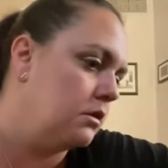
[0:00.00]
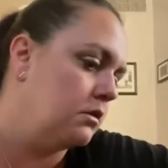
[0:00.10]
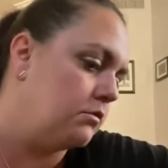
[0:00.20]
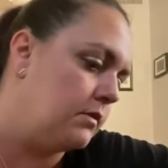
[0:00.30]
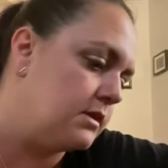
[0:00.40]

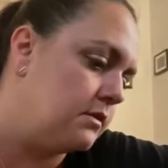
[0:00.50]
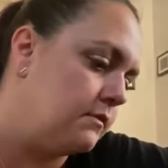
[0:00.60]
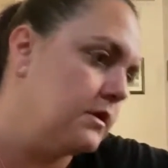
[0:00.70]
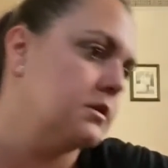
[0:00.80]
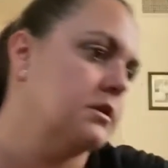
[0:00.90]
the rest of
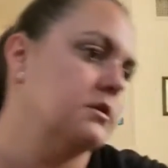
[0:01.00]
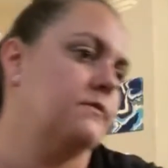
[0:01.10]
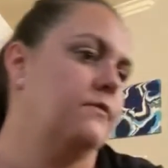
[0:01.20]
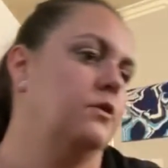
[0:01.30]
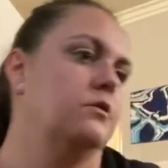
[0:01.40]
this is
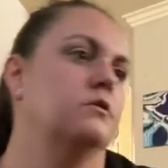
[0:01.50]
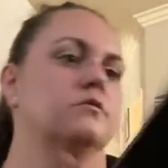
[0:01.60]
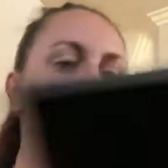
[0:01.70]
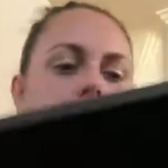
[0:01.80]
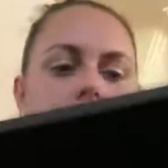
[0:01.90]

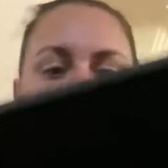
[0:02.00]
photos.